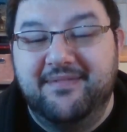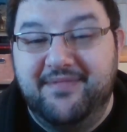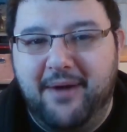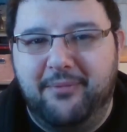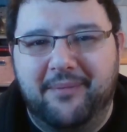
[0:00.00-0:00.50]

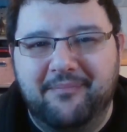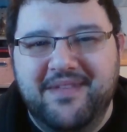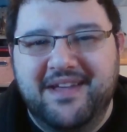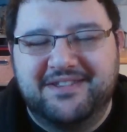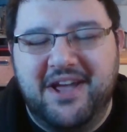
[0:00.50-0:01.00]
That one.
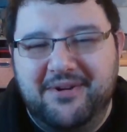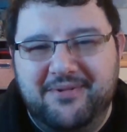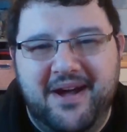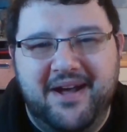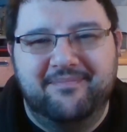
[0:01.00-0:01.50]

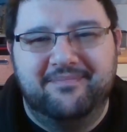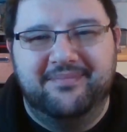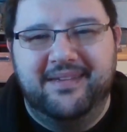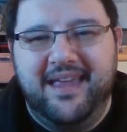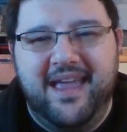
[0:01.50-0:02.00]
So,
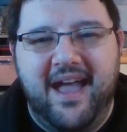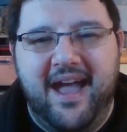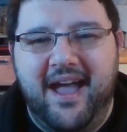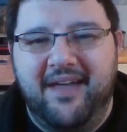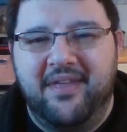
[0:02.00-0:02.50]

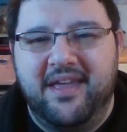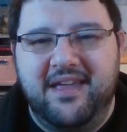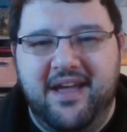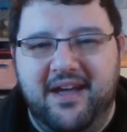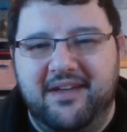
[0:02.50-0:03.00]

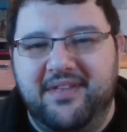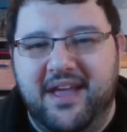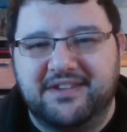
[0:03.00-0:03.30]
the